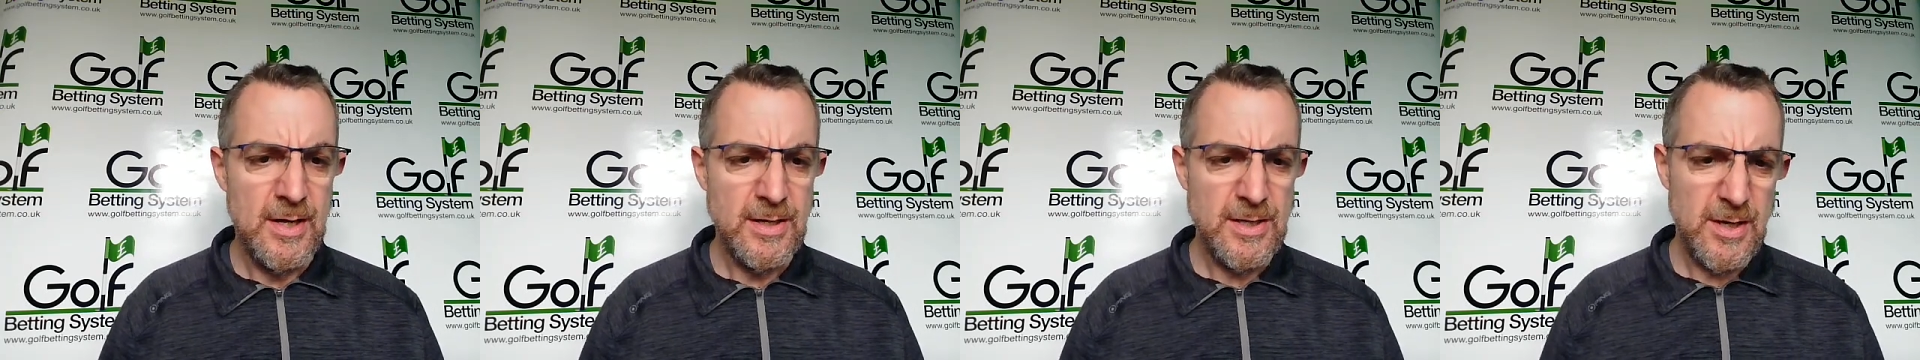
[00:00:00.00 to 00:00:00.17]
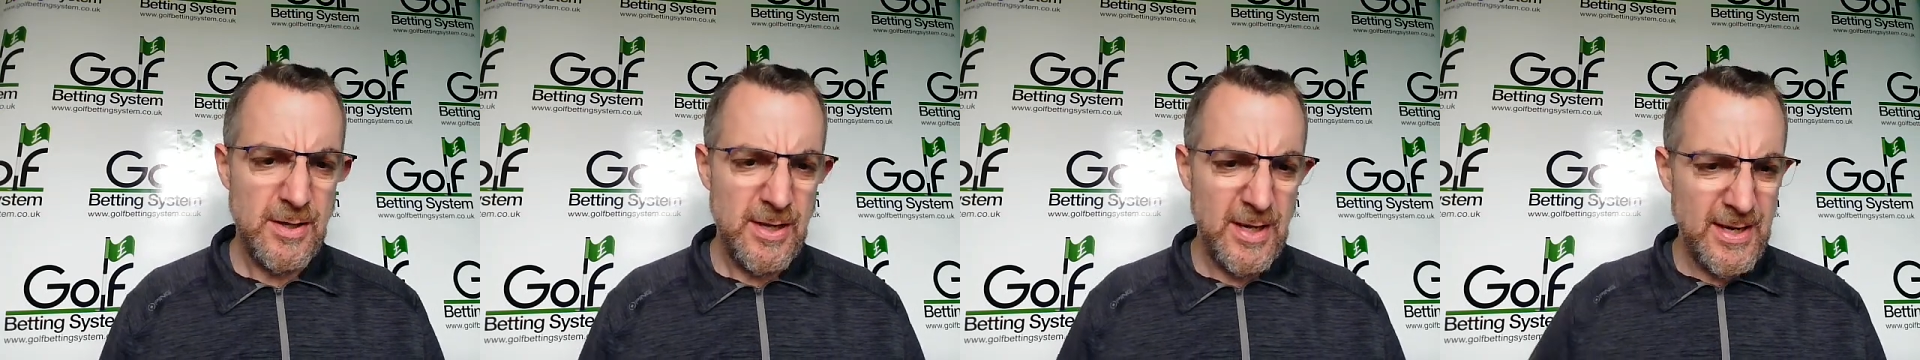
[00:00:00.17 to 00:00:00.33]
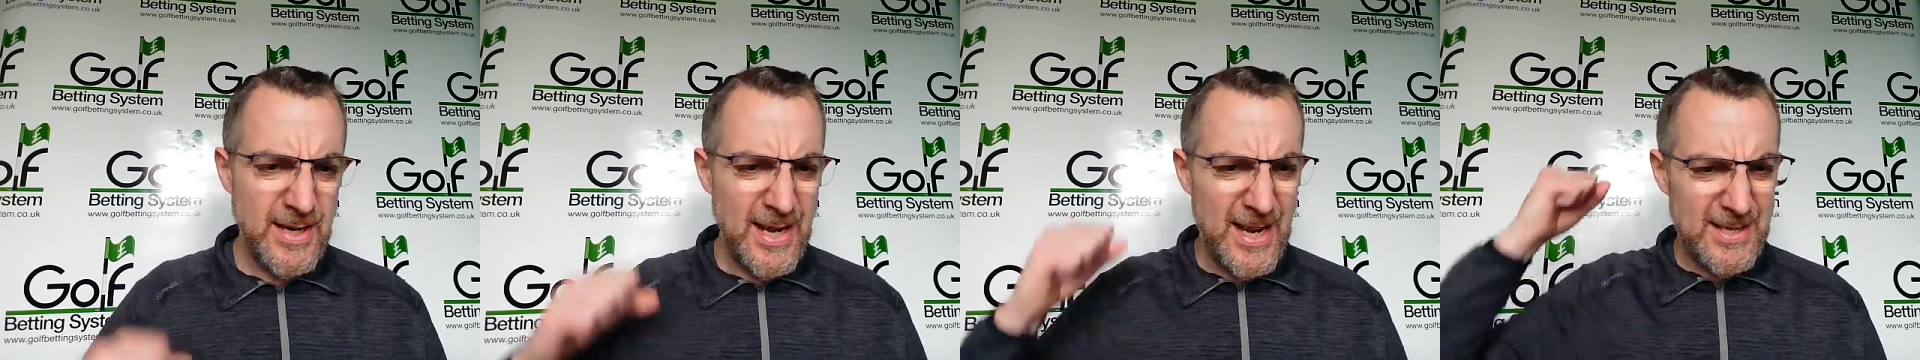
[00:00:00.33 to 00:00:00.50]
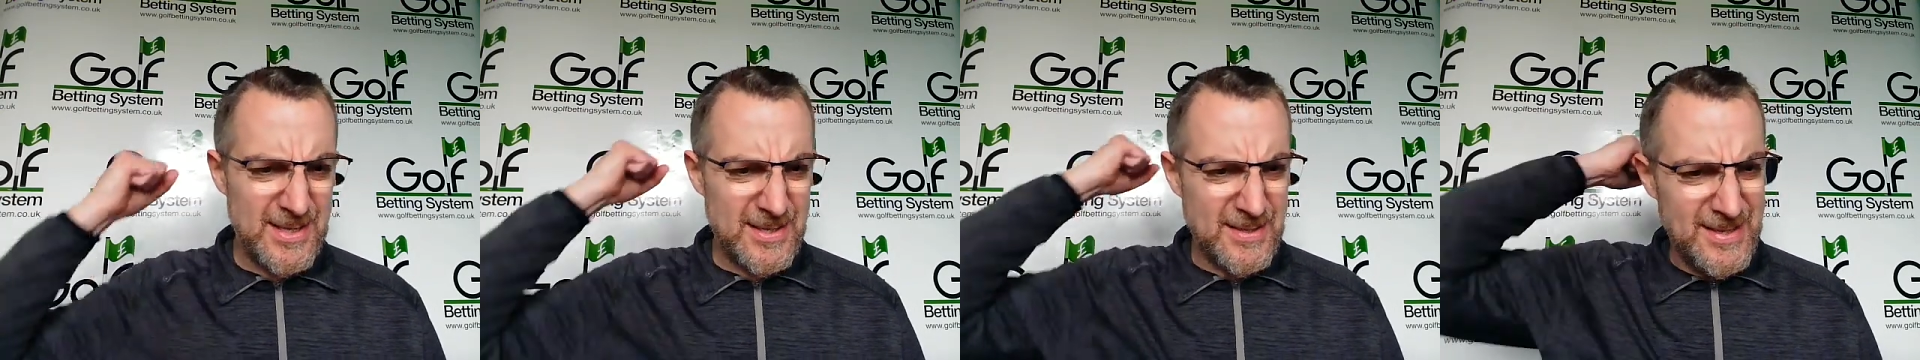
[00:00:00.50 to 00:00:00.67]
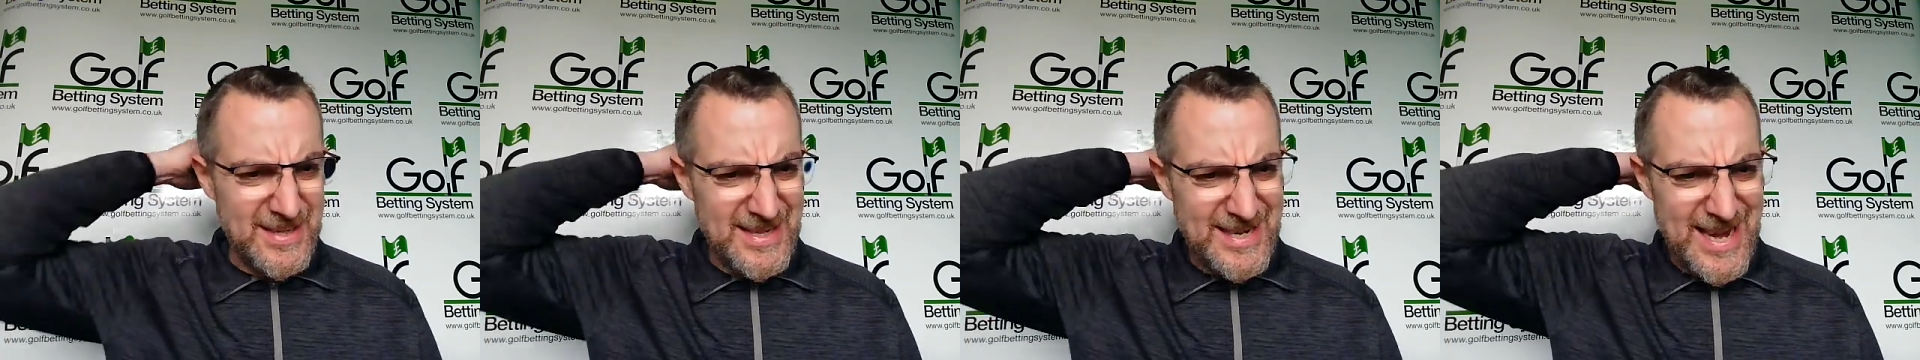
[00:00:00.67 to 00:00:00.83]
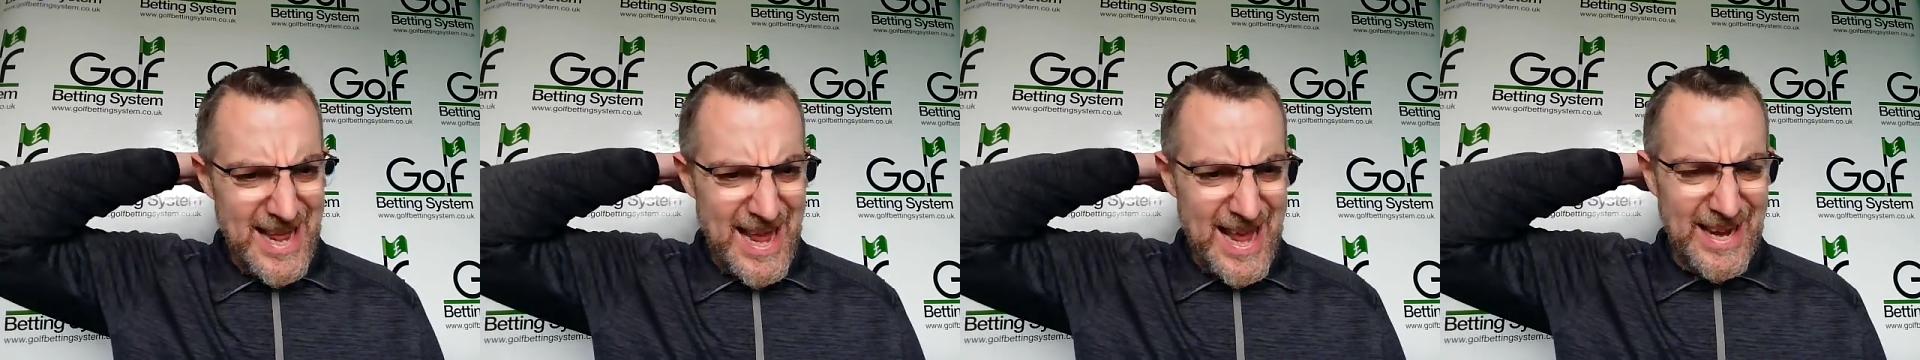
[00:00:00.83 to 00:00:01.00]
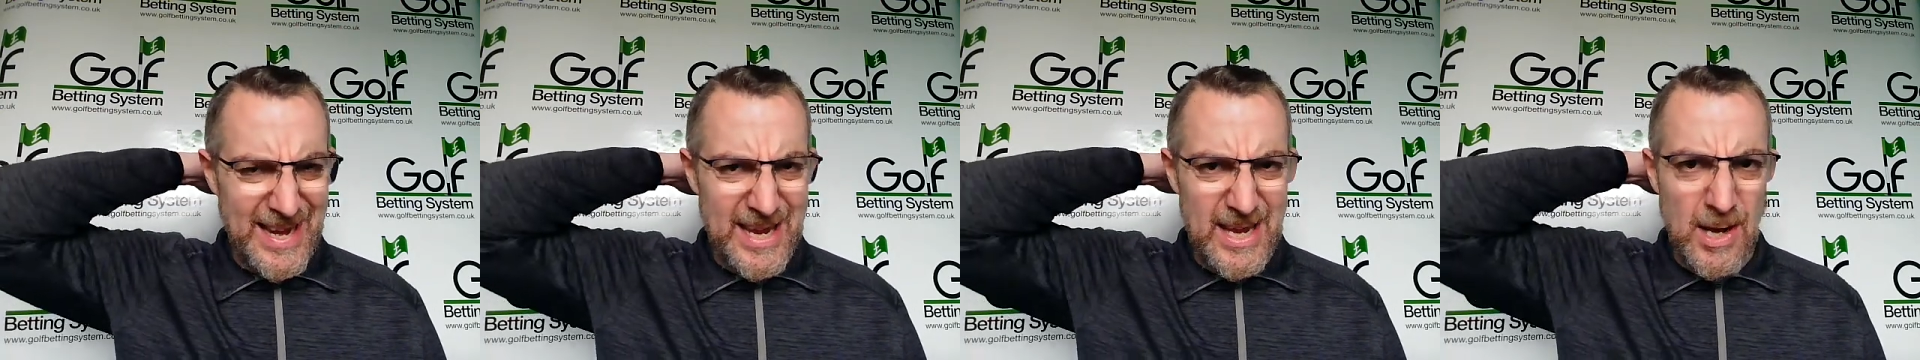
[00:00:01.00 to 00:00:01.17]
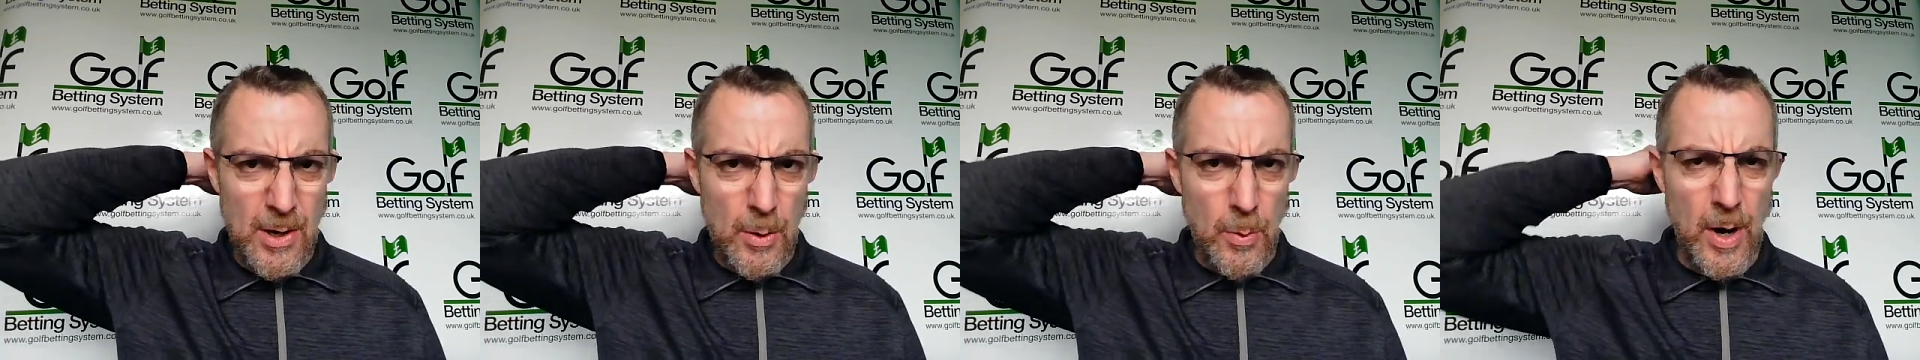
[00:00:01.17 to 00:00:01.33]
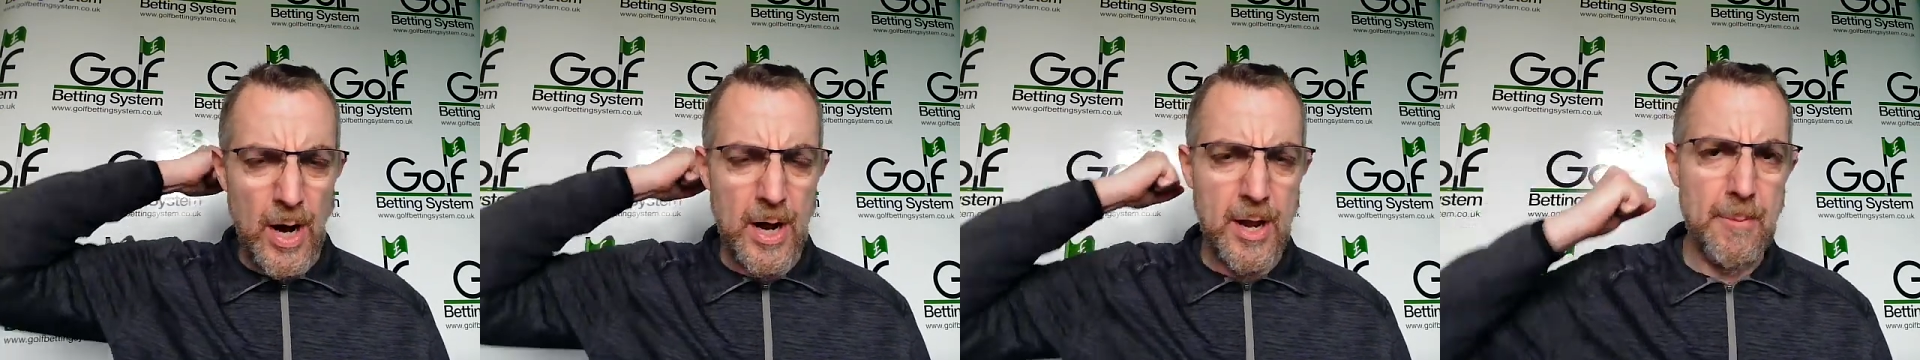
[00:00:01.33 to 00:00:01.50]
Do you think that's
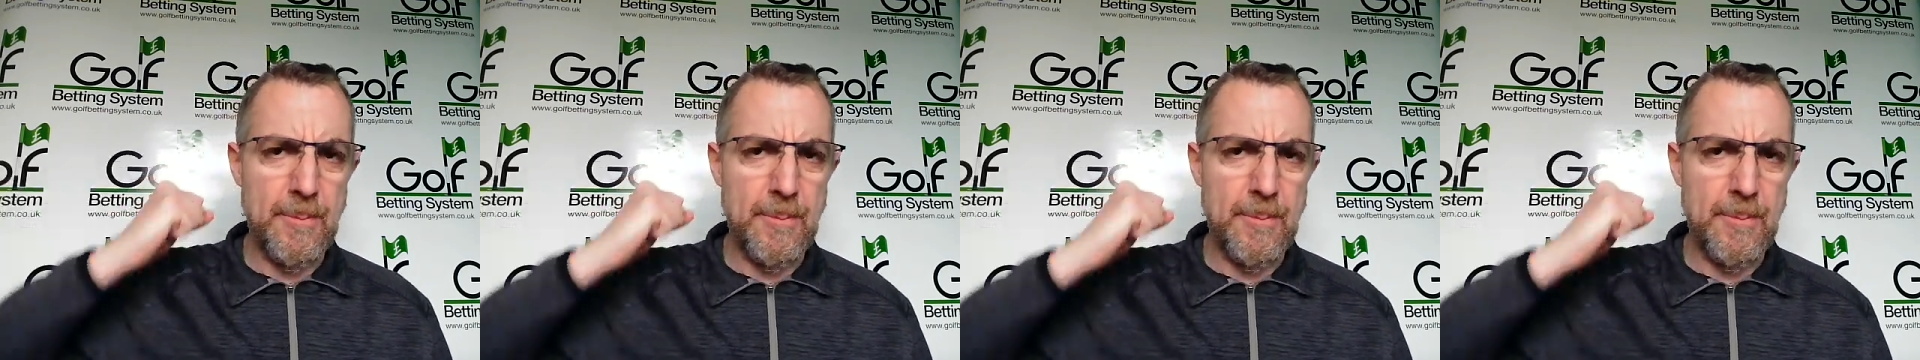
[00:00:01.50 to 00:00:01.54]
nagging away